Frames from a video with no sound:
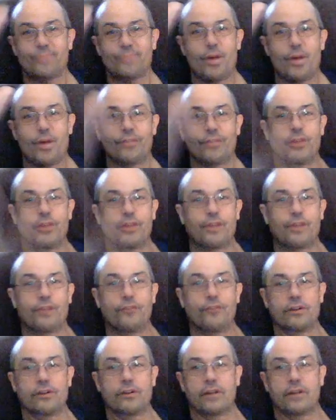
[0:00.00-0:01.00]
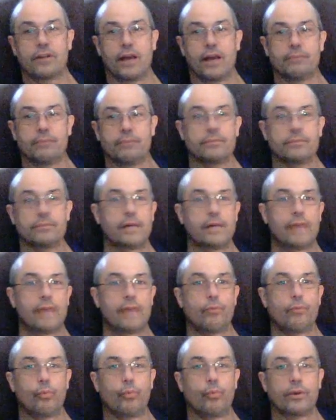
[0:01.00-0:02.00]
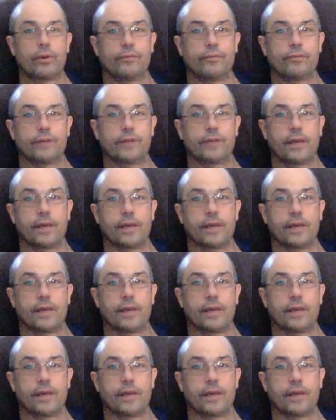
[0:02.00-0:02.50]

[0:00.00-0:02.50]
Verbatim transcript: Thank you for your time. Have a wonderful day.